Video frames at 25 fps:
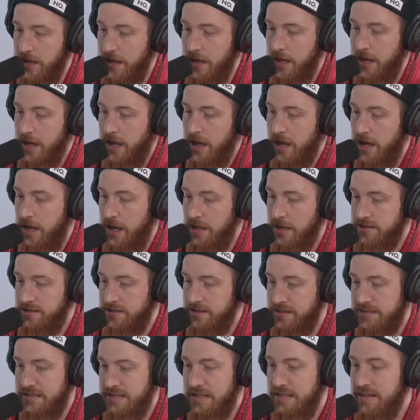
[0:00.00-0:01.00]
To
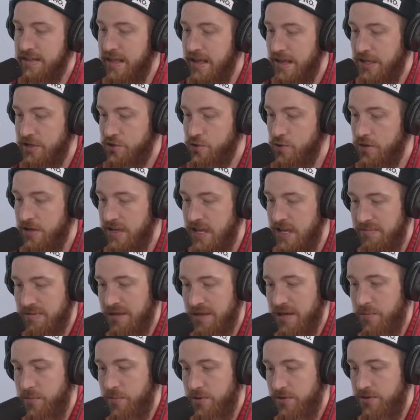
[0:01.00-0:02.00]
this end, they enjoy keeping
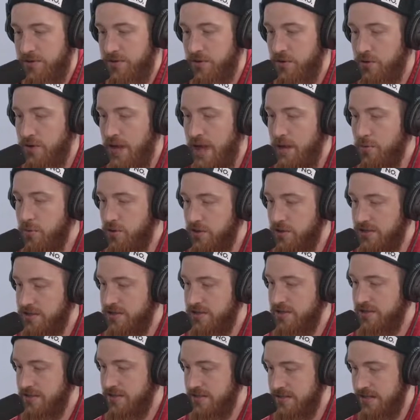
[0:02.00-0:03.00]
up with new game
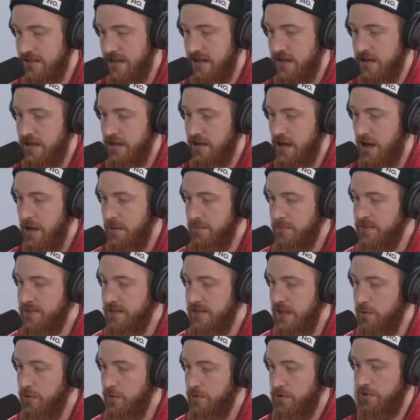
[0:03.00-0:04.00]
releases and staying up to
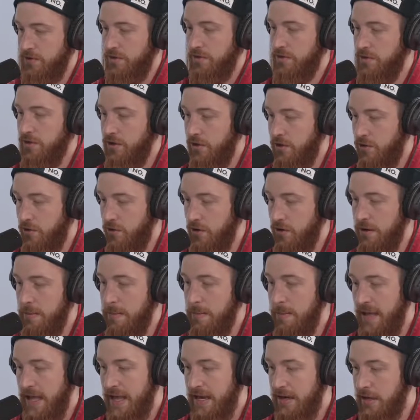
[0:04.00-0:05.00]
date with the current
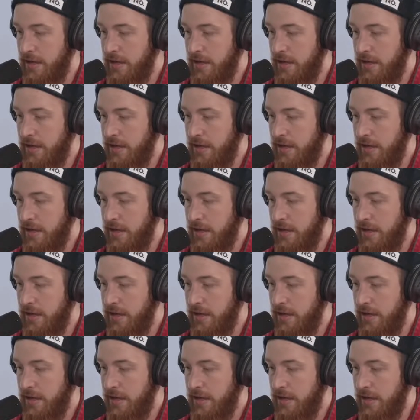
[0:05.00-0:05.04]
meta.